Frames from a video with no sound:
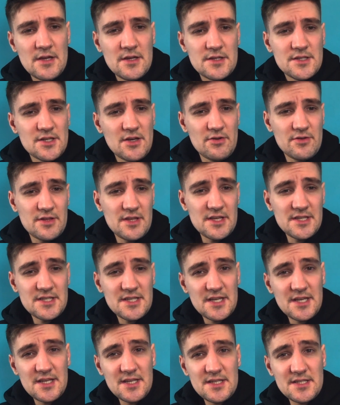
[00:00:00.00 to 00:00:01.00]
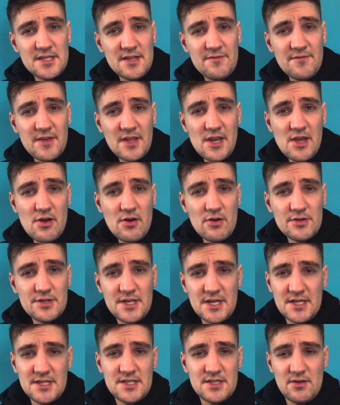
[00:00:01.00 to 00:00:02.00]
So this is the video
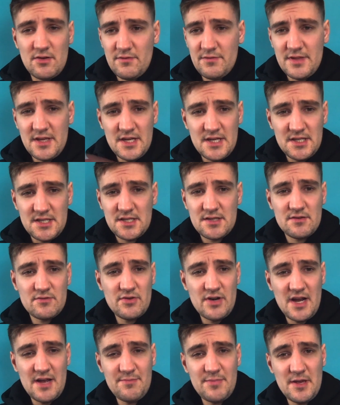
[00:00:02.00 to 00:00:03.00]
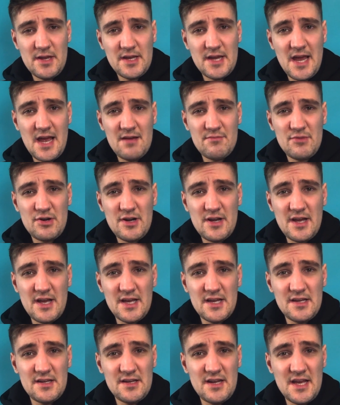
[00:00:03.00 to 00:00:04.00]
test of this crappy camera,
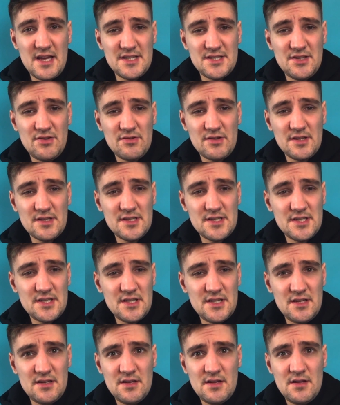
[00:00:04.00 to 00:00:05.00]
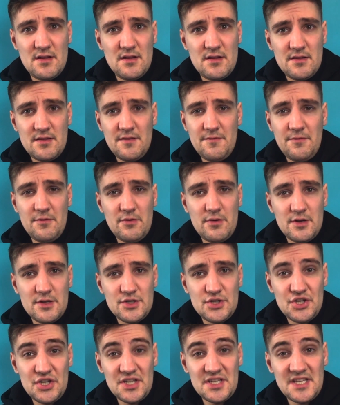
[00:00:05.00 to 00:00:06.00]
and as you can see, the
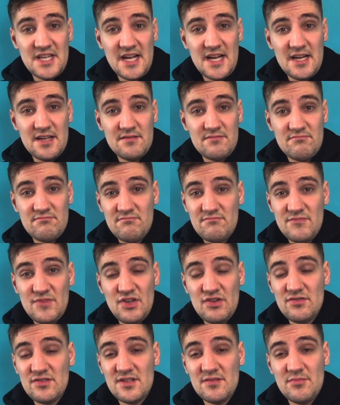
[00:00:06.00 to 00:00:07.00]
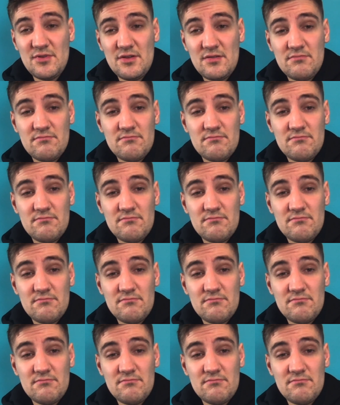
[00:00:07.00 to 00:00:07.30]
footage is not usable.